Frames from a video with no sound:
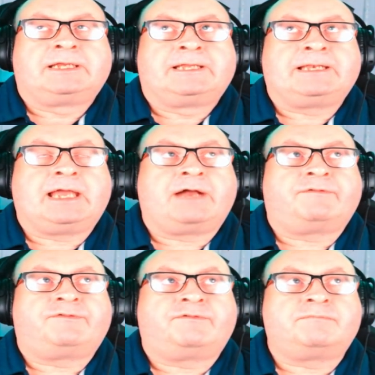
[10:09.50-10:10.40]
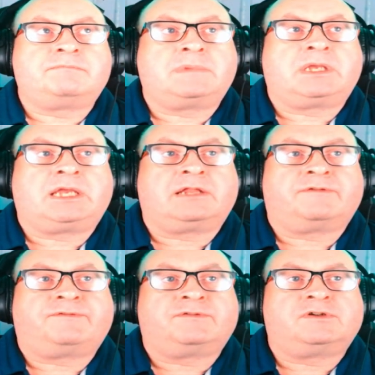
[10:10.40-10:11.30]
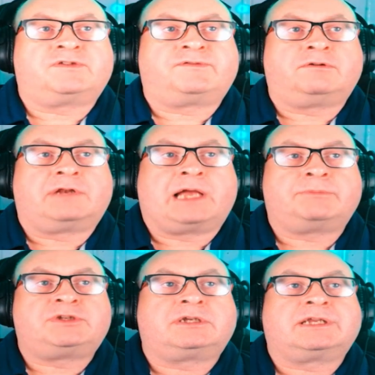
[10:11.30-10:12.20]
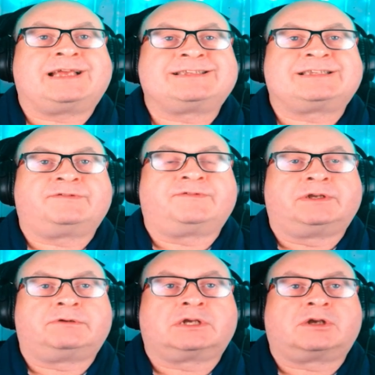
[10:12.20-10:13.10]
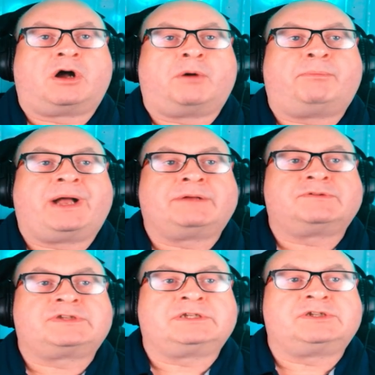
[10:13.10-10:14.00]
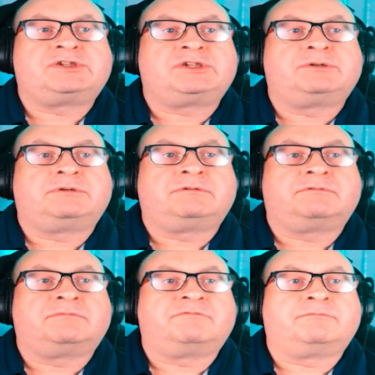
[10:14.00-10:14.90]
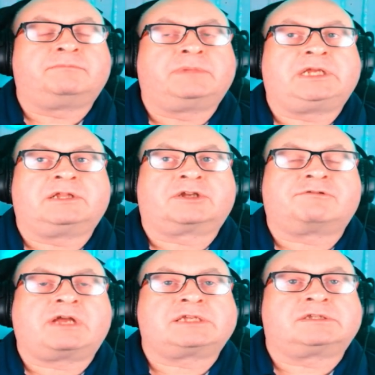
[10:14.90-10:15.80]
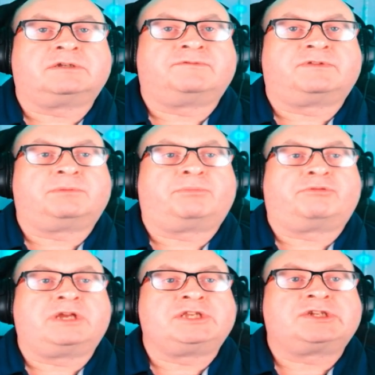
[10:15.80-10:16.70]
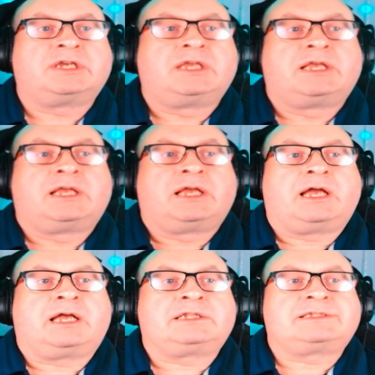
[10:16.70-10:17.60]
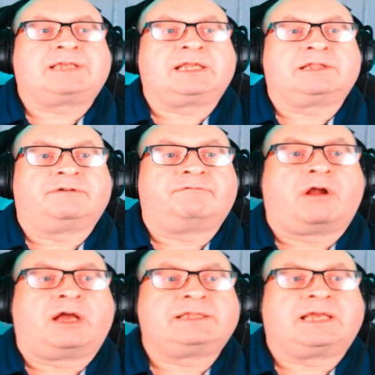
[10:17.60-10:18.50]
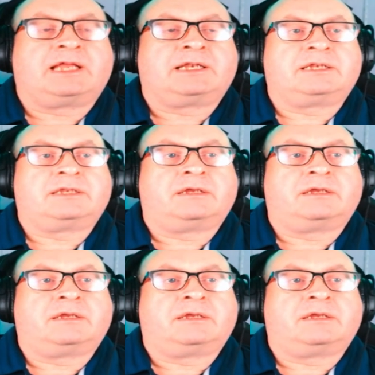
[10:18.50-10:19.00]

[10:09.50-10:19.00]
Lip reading: Now, for me, the first few laps, you can actually feel your car bouncing as you meet the crest of the bridge. and take the right hand